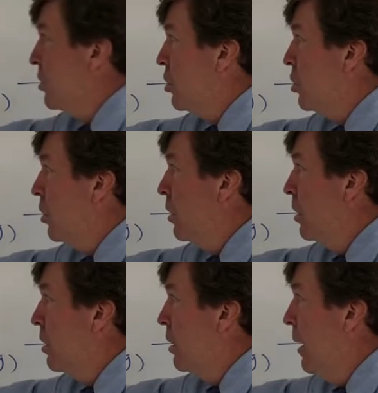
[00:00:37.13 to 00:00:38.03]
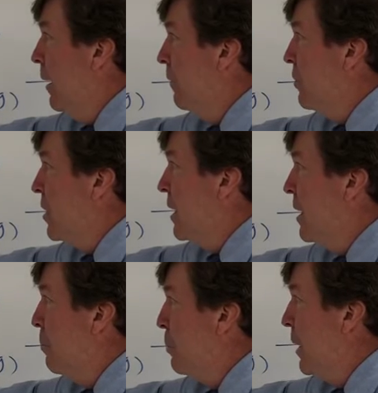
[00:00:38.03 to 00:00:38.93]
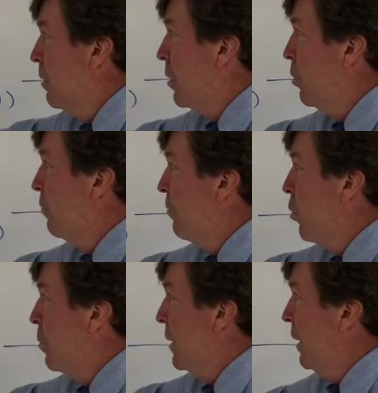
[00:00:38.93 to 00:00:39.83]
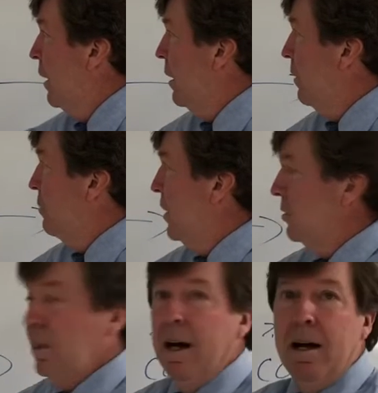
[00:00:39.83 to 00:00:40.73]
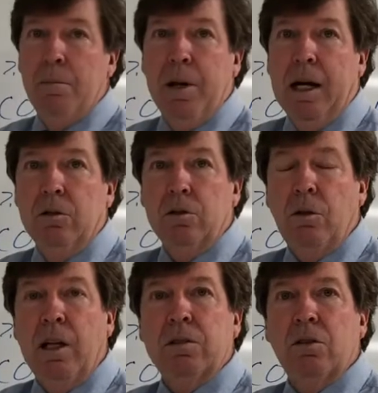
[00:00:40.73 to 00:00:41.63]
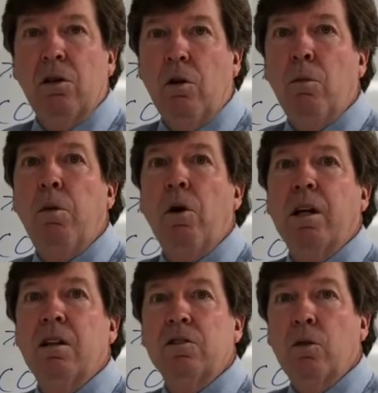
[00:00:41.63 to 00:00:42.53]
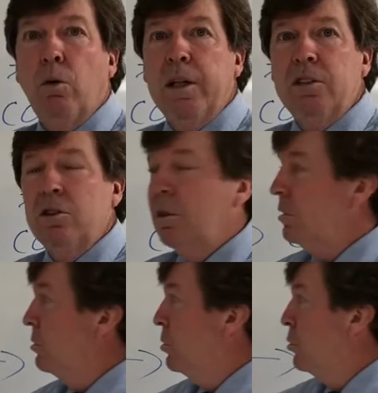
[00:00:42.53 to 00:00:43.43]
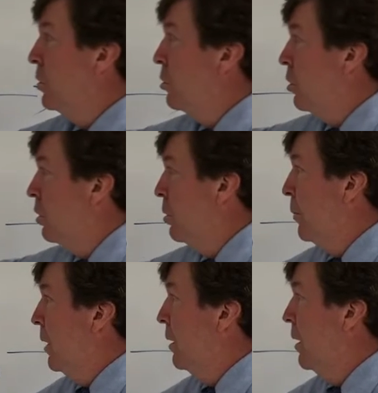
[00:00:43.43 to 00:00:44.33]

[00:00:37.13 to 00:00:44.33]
sure of the empirical formula of this compound, so that's the whole point of this question, is to determine